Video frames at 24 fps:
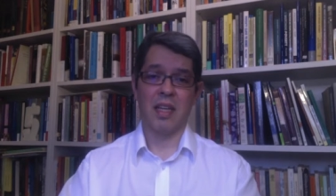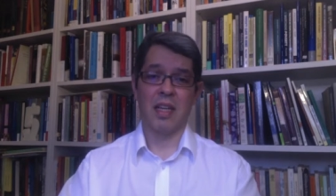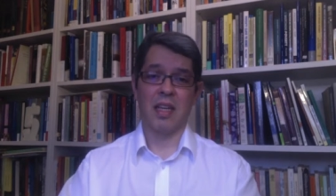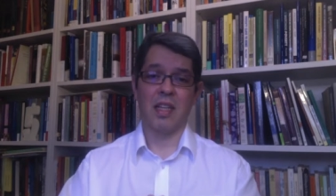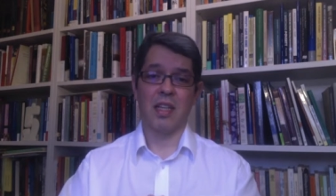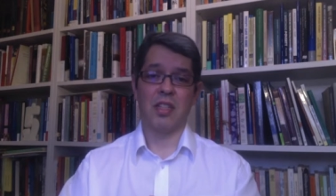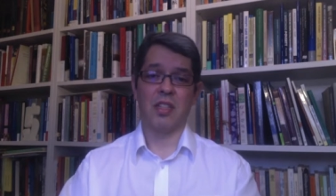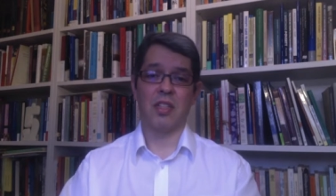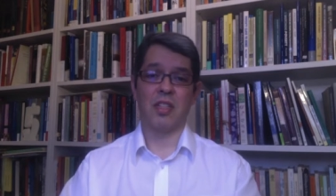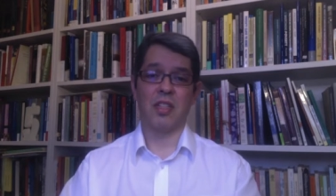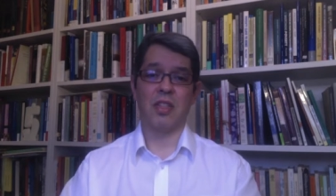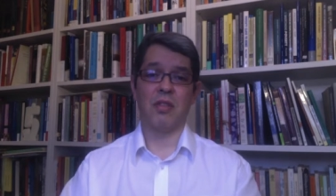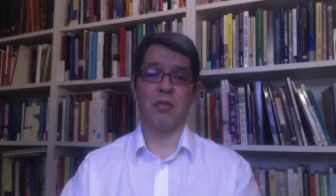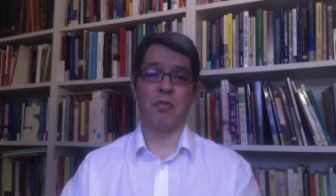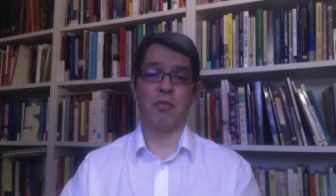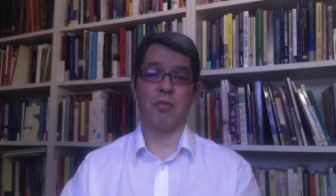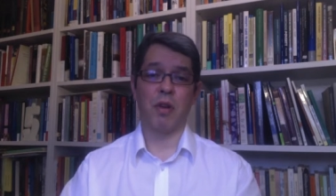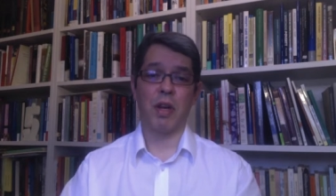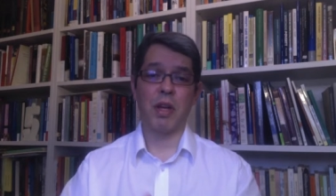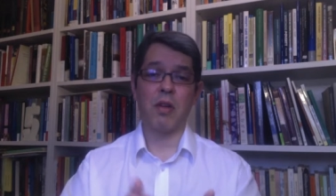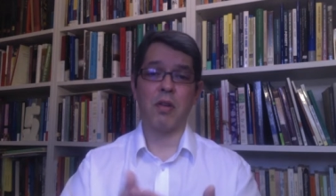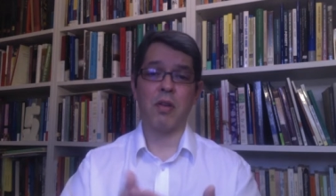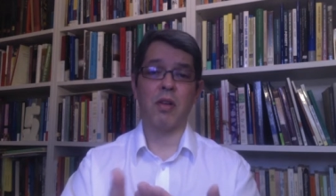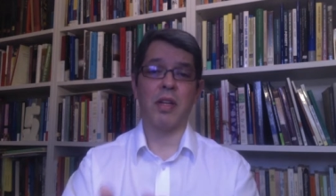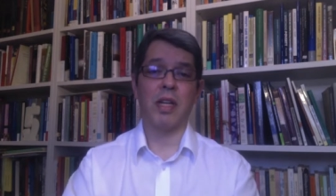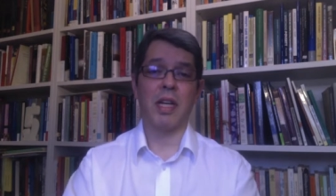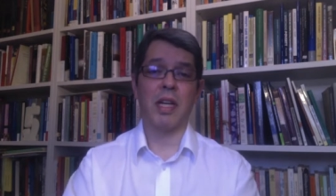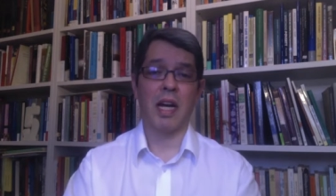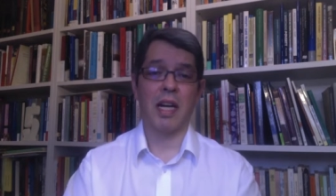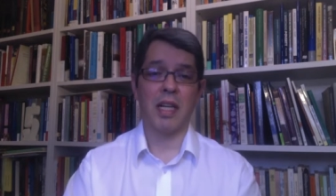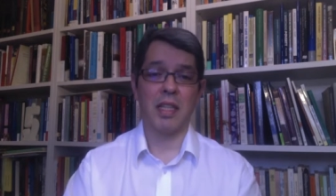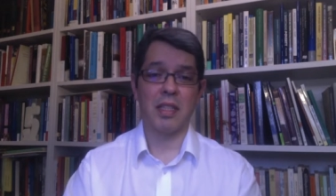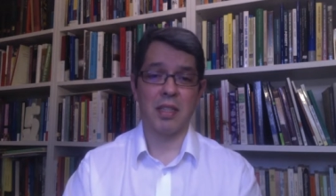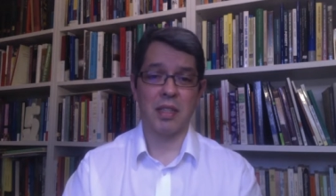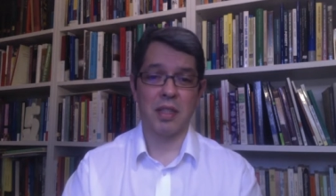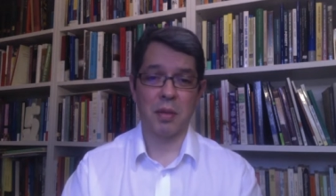She
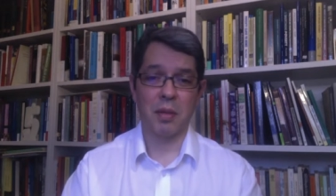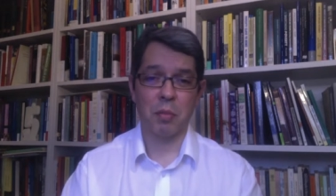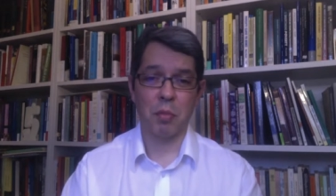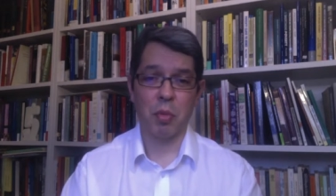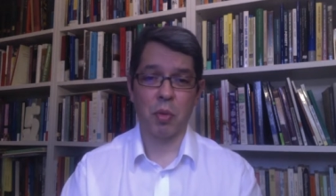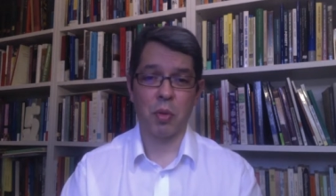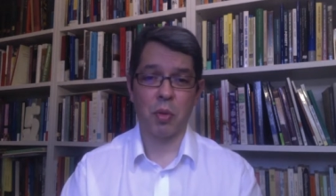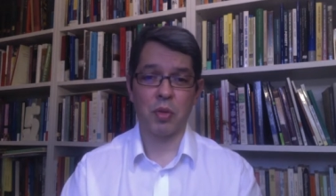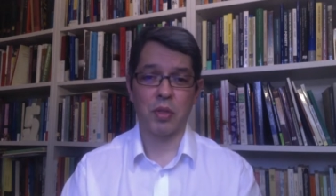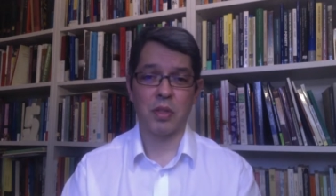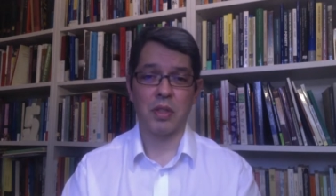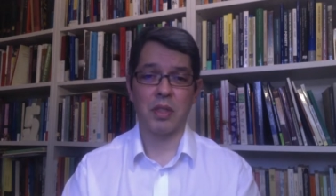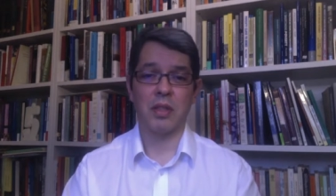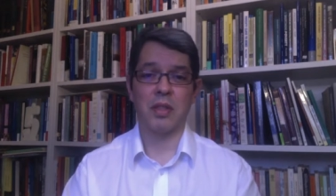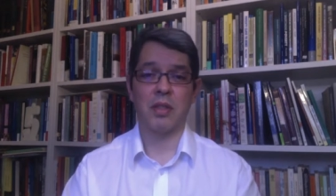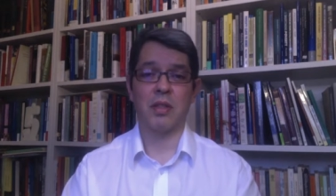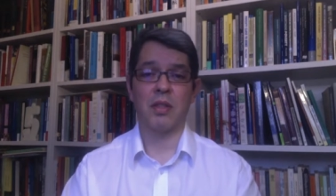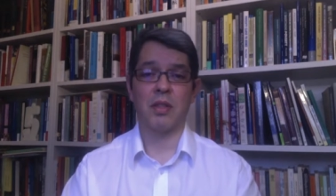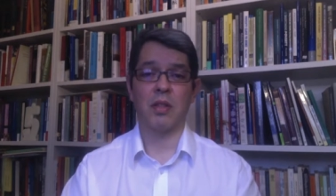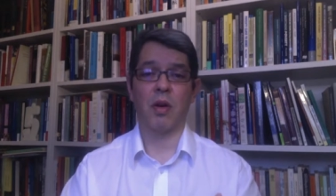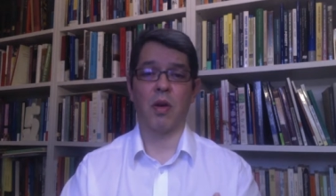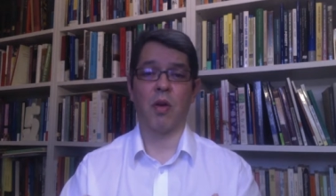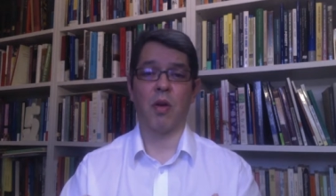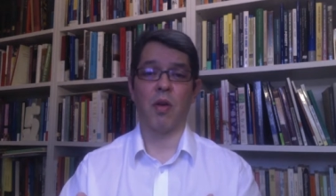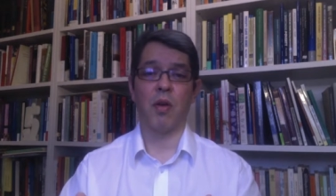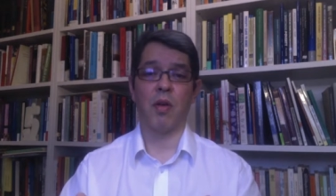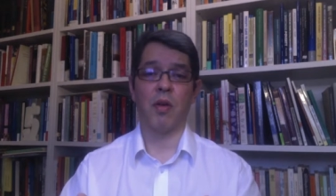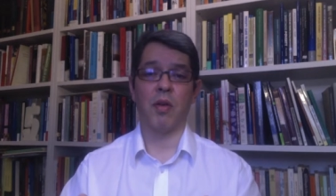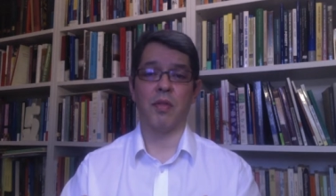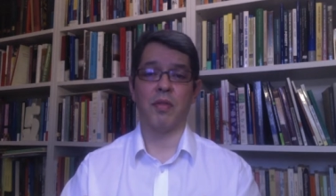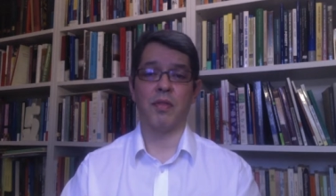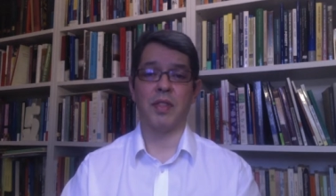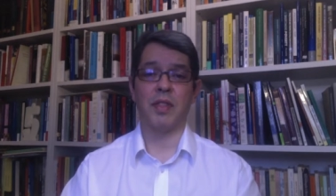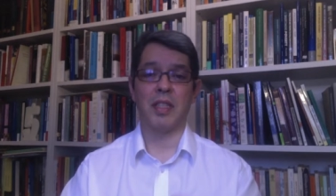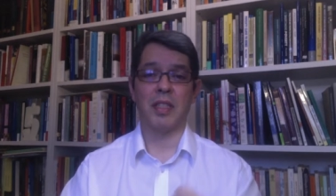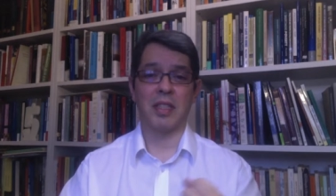recognized the importance
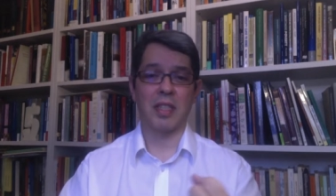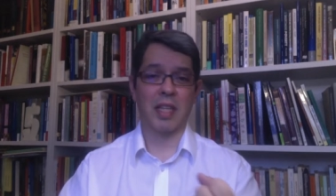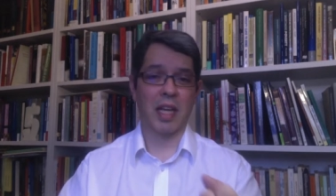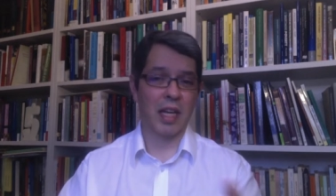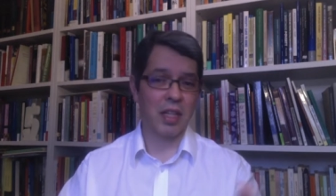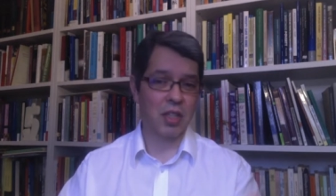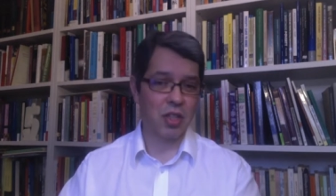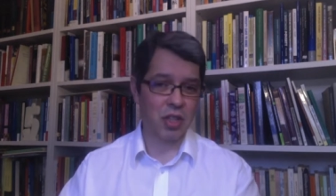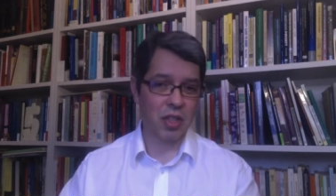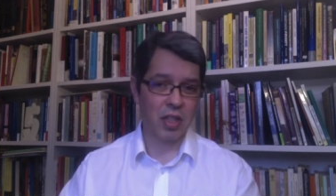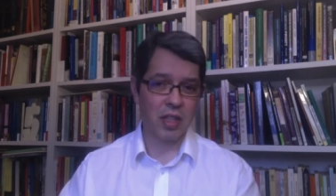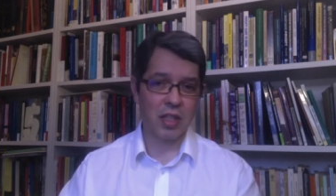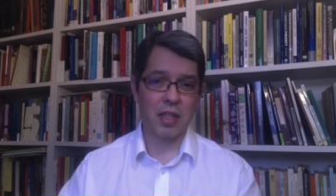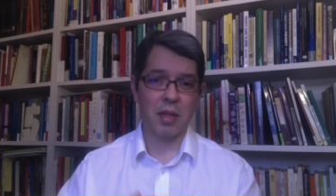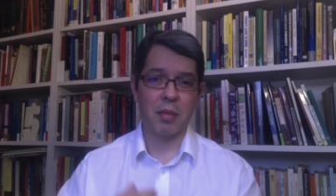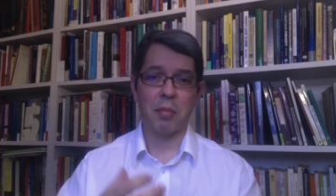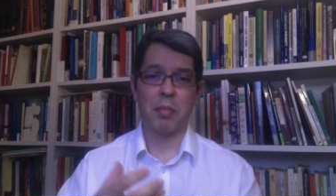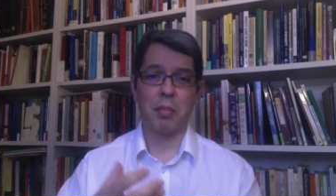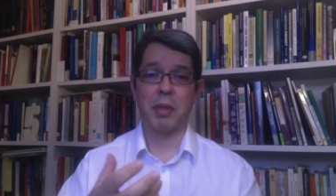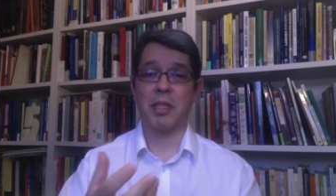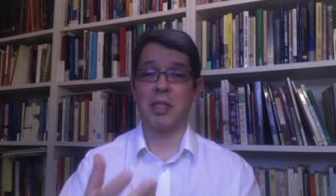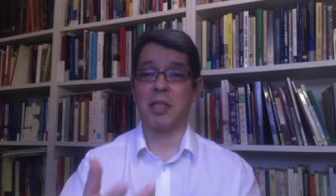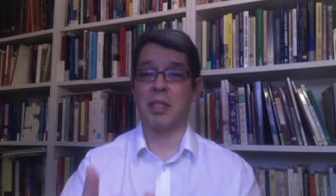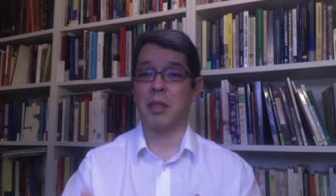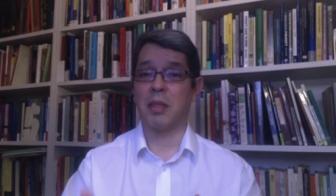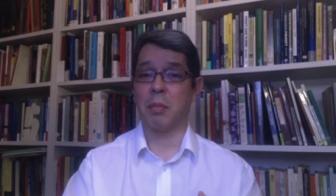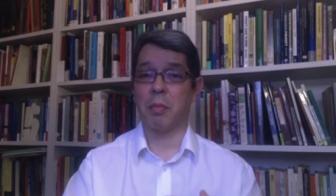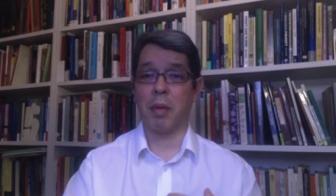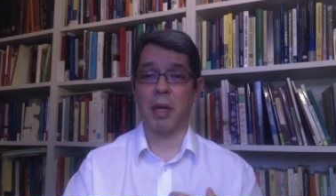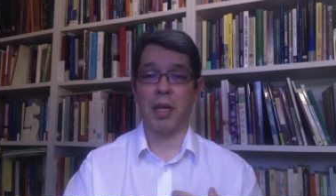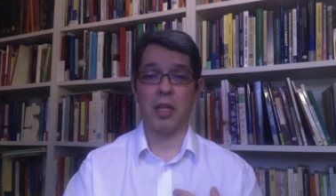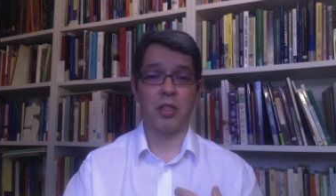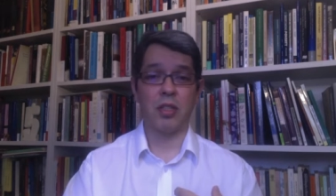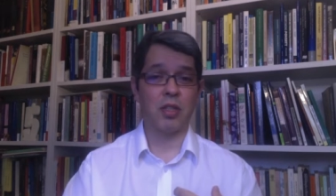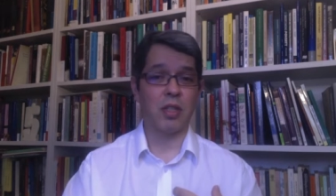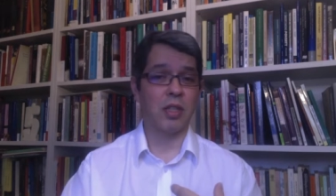of discussion and
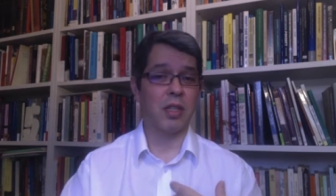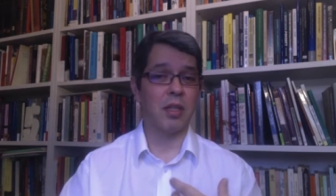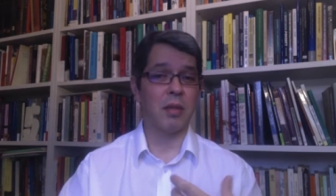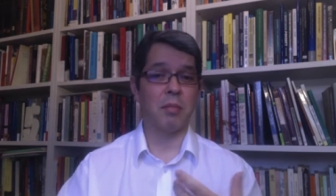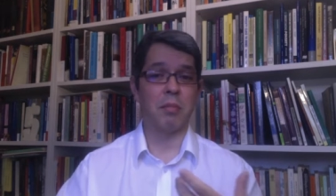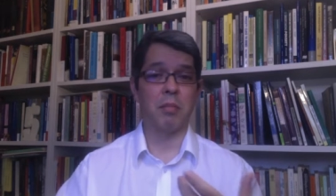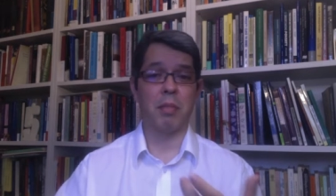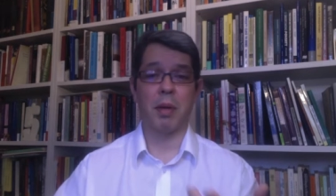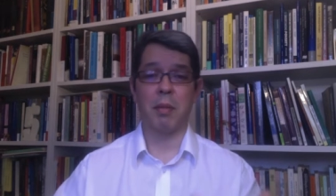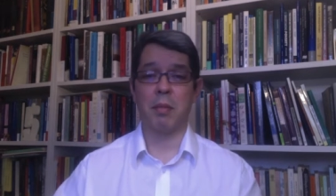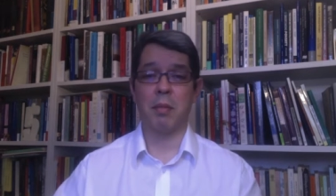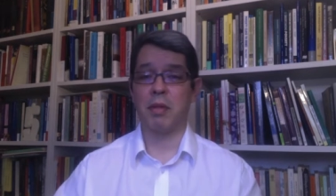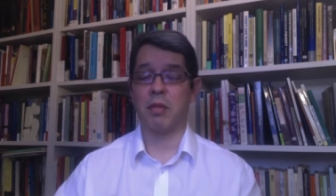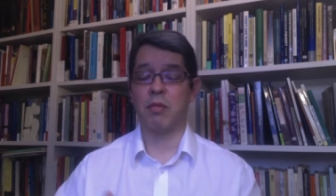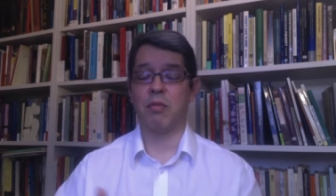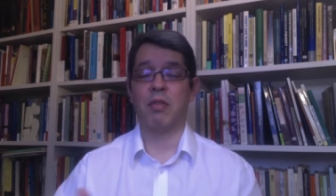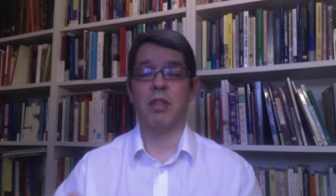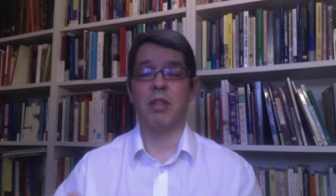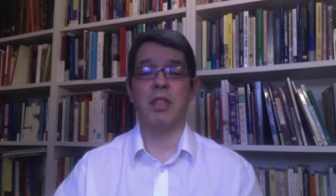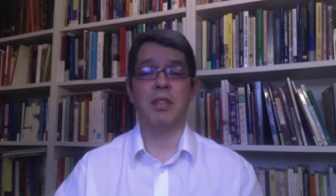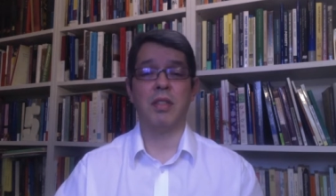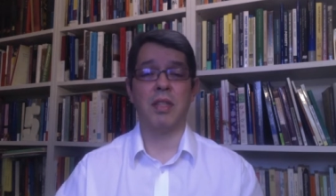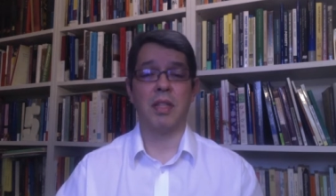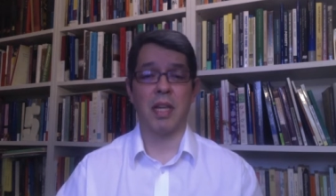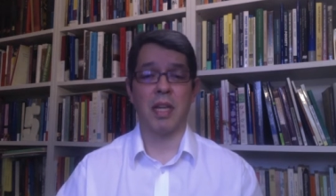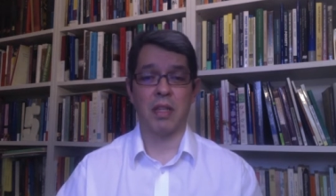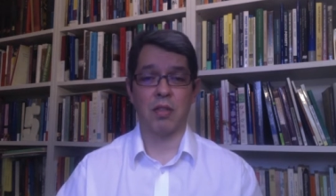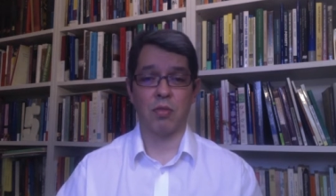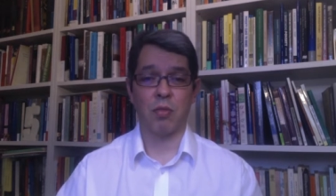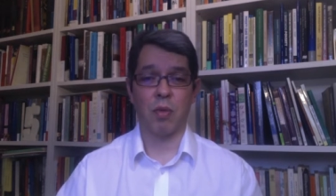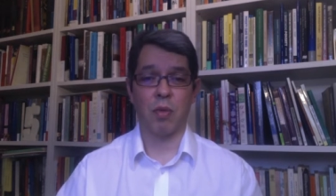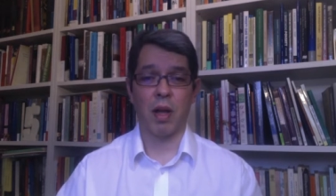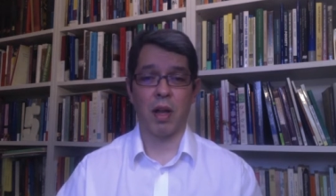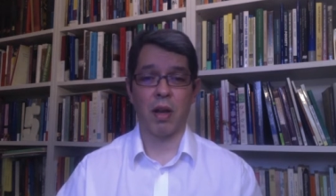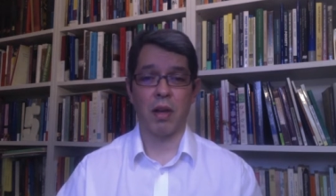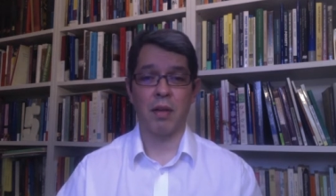participation and public reason as
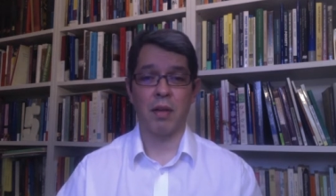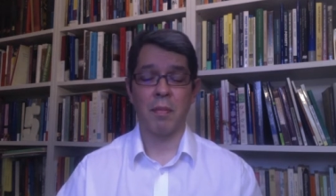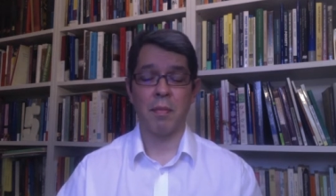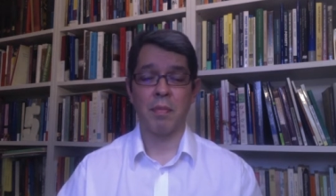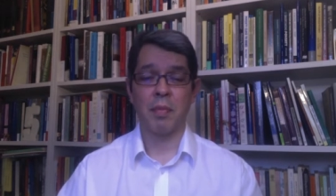well.